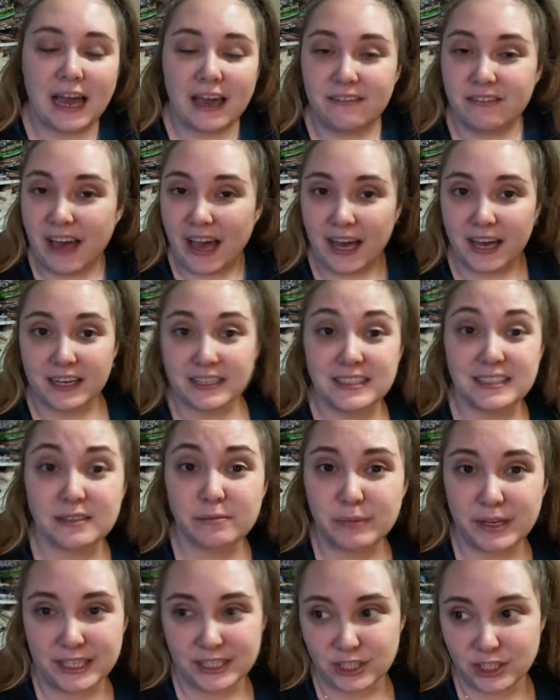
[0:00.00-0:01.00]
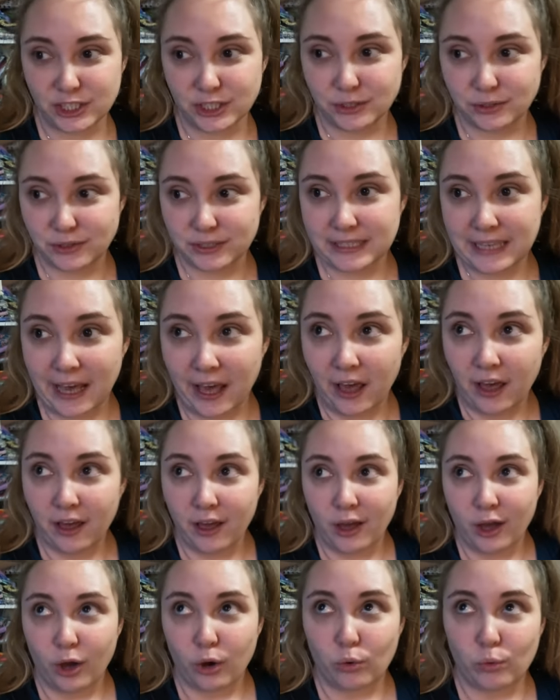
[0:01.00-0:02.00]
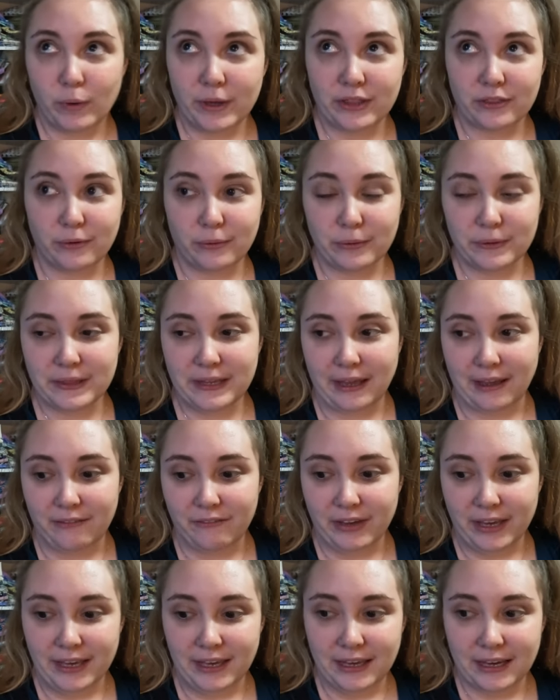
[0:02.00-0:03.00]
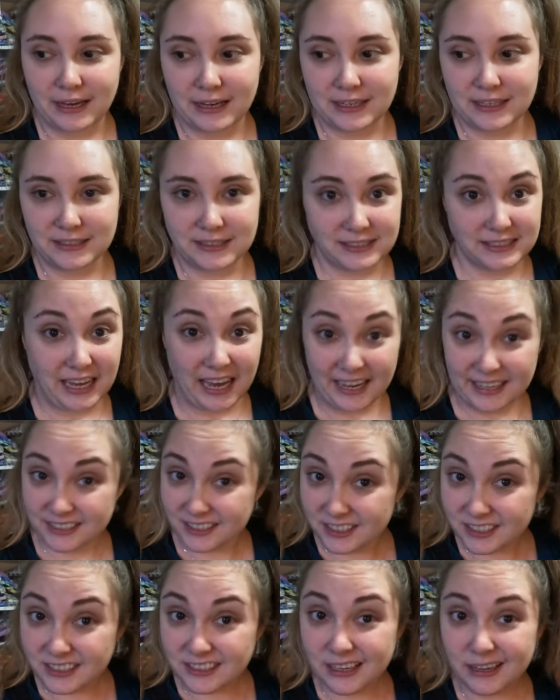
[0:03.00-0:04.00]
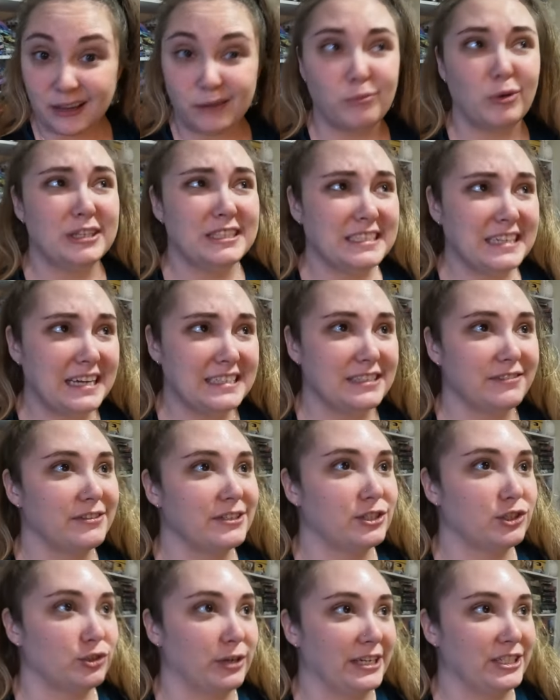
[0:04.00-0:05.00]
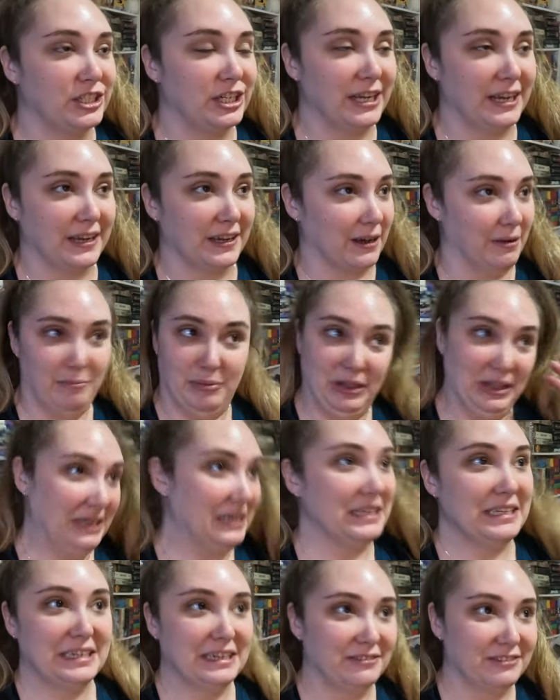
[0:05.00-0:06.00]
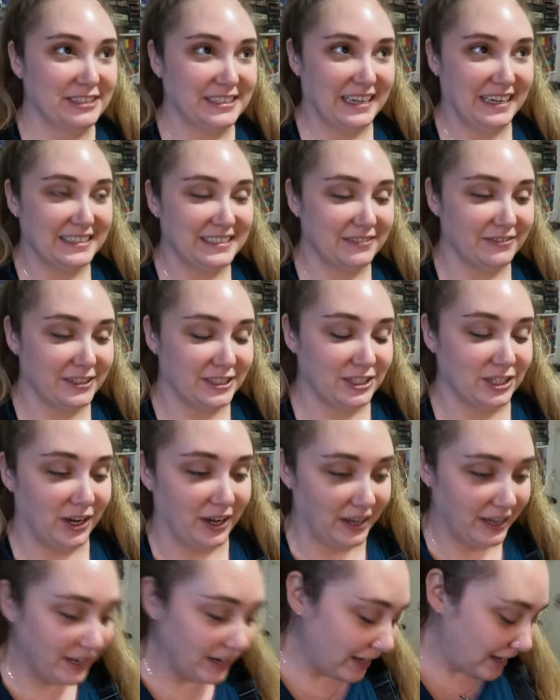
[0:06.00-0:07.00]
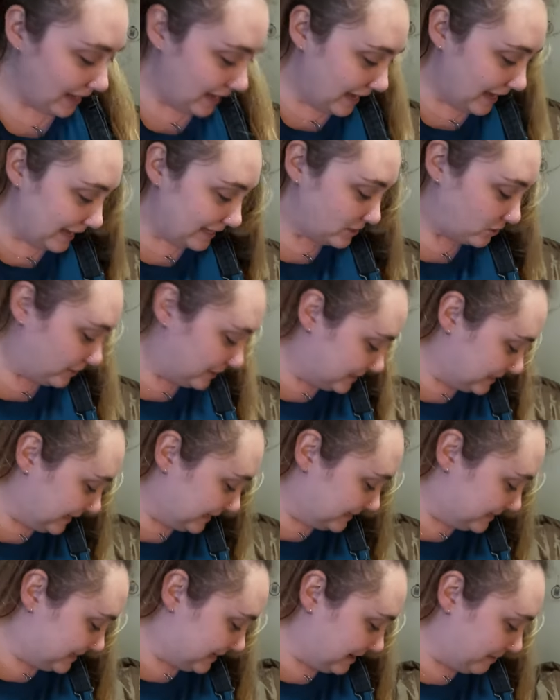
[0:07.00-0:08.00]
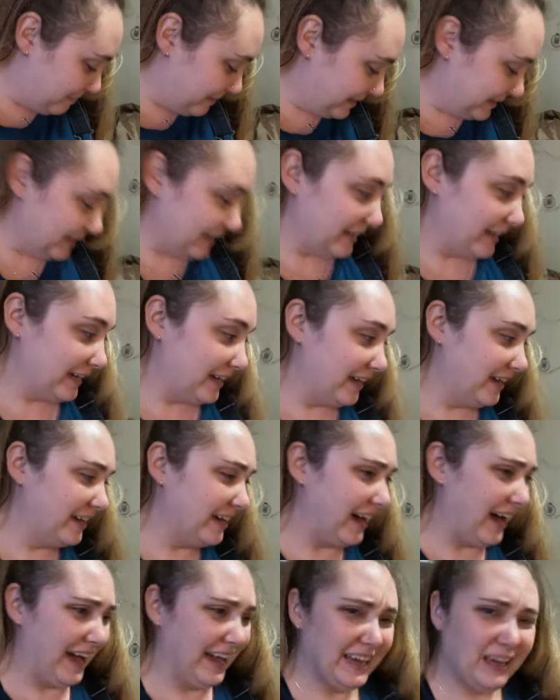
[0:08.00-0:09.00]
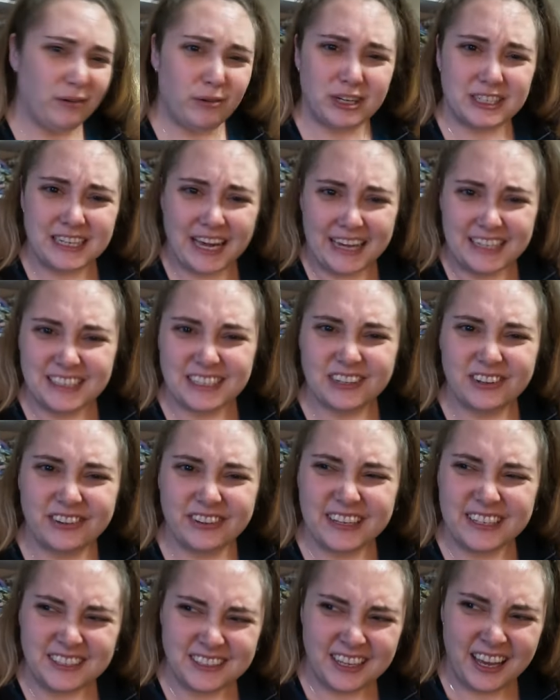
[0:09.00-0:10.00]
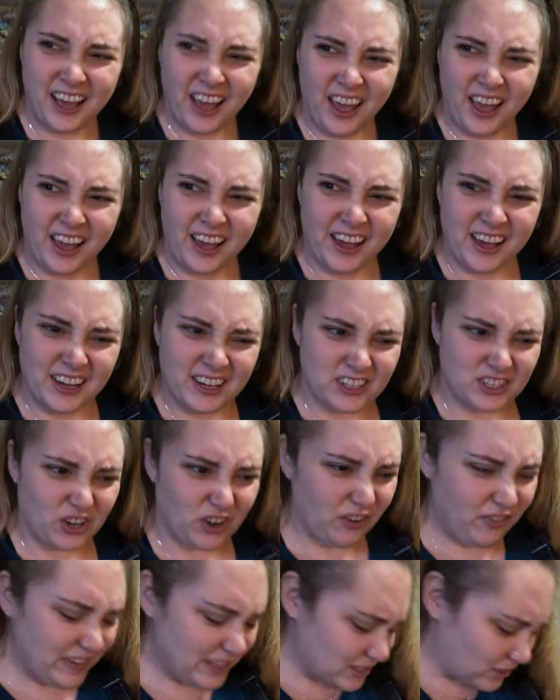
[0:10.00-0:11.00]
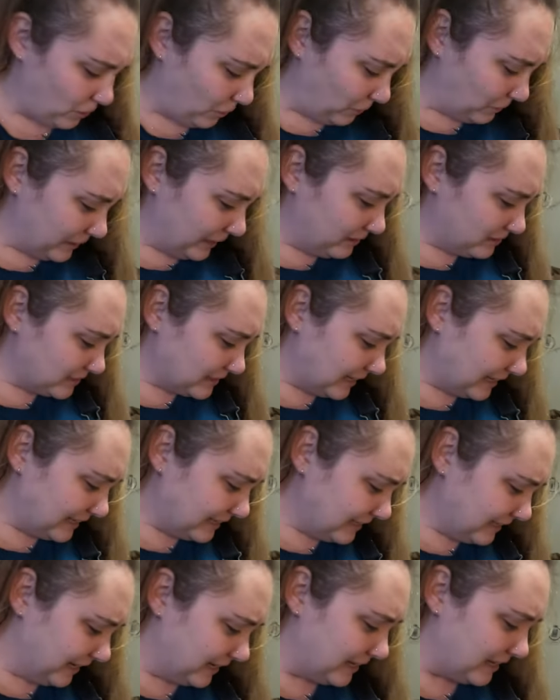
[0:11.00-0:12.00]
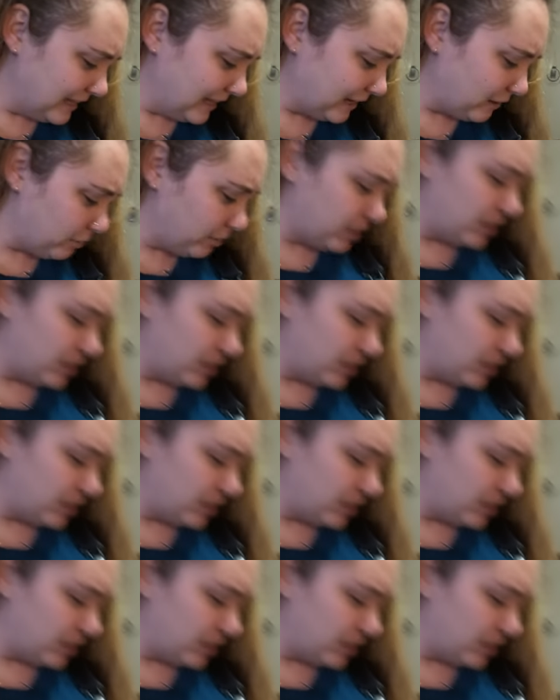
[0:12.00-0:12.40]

I've had some issues with Old Navy sizes. Like I'm one size if it's stretchy and a completely different size if it's not. And so I sized up and like, I can wear tights under this so if it's cold outside, like we're